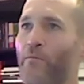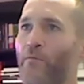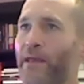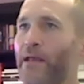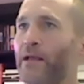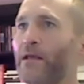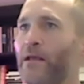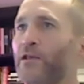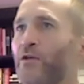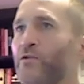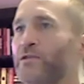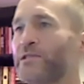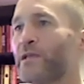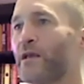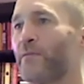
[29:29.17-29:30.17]
Being
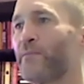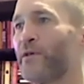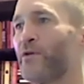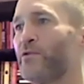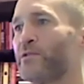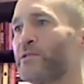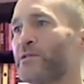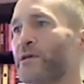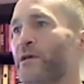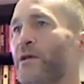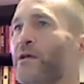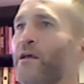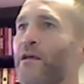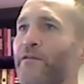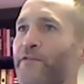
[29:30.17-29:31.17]
used and abused,
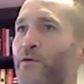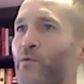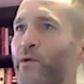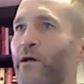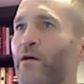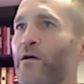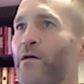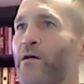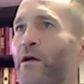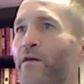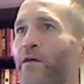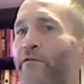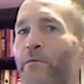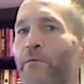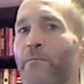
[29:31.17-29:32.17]
if you will,
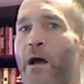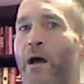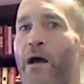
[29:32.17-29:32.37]
from